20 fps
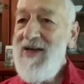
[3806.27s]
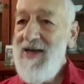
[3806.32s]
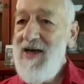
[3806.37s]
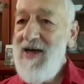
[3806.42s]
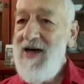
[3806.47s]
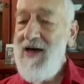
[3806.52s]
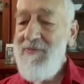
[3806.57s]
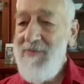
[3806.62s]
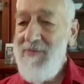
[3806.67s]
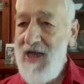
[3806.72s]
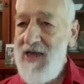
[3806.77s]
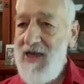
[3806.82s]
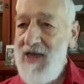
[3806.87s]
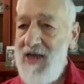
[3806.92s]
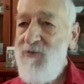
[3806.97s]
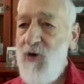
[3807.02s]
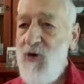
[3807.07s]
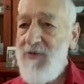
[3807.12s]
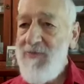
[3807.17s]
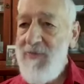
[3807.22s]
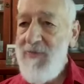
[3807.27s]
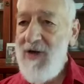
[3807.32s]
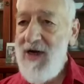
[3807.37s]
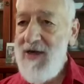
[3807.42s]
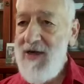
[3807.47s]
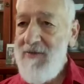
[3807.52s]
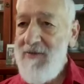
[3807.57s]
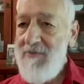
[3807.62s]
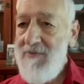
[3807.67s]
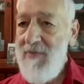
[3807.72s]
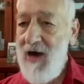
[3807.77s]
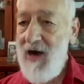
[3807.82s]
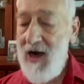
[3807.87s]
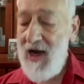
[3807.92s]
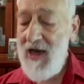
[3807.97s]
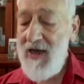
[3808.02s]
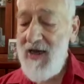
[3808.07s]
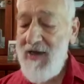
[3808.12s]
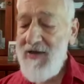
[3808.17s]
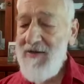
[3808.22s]
Yeah. And what
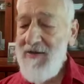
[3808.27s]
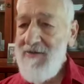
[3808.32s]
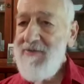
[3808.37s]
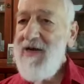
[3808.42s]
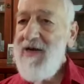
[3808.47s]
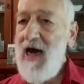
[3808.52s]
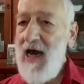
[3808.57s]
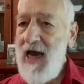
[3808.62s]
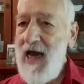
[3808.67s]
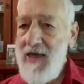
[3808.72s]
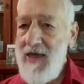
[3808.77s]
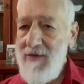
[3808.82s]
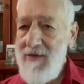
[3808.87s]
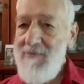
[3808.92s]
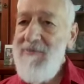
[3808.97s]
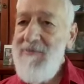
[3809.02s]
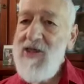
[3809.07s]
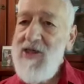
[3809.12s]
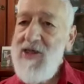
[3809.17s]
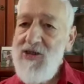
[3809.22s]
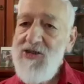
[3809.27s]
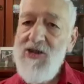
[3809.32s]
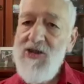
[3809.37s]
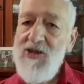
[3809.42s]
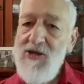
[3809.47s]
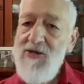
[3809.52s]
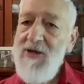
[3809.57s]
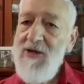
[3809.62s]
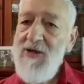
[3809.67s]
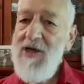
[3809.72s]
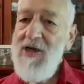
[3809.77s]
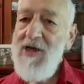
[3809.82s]
my aim is to